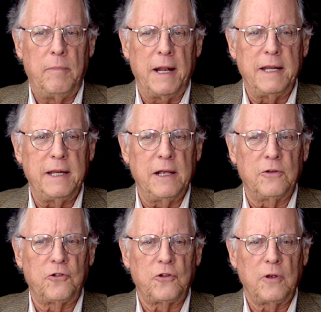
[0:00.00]
But it
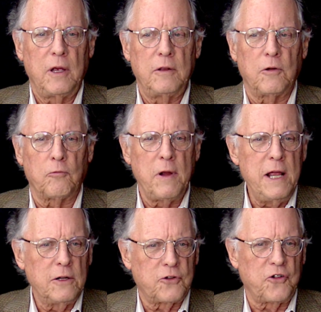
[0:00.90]
is the real